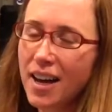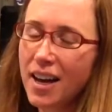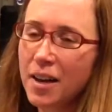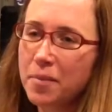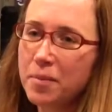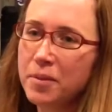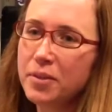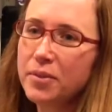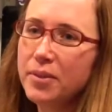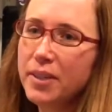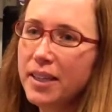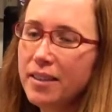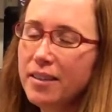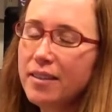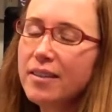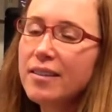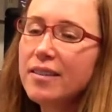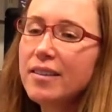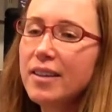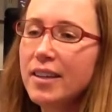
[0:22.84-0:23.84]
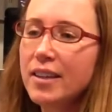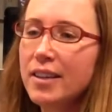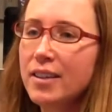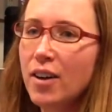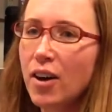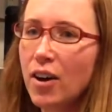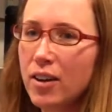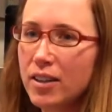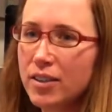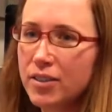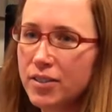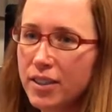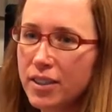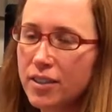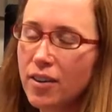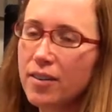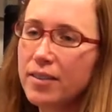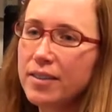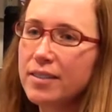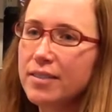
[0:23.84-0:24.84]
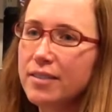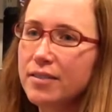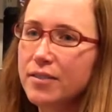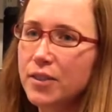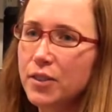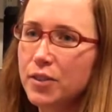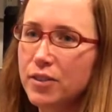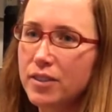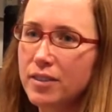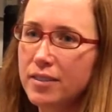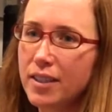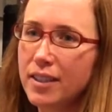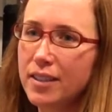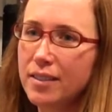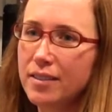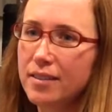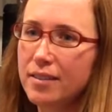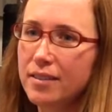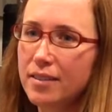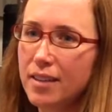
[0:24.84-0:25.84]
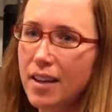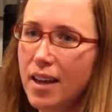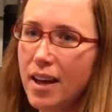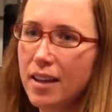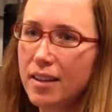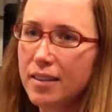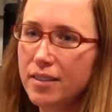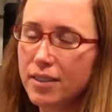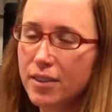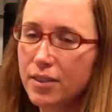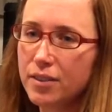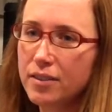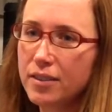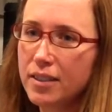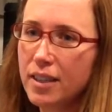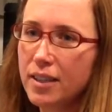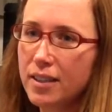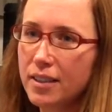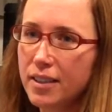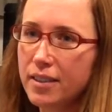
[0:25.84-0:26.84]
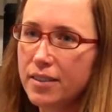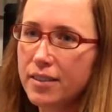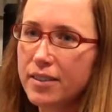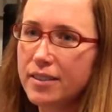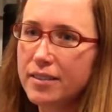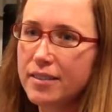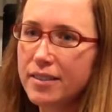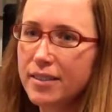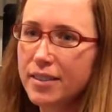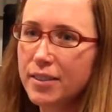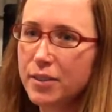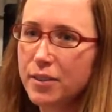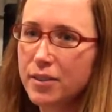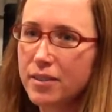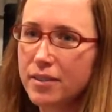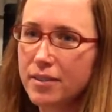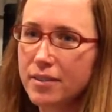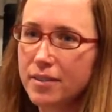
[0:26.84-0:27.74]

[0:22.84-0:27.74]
I'm a reader in auditory cognitive neuroscience at the UCL Ear Institute.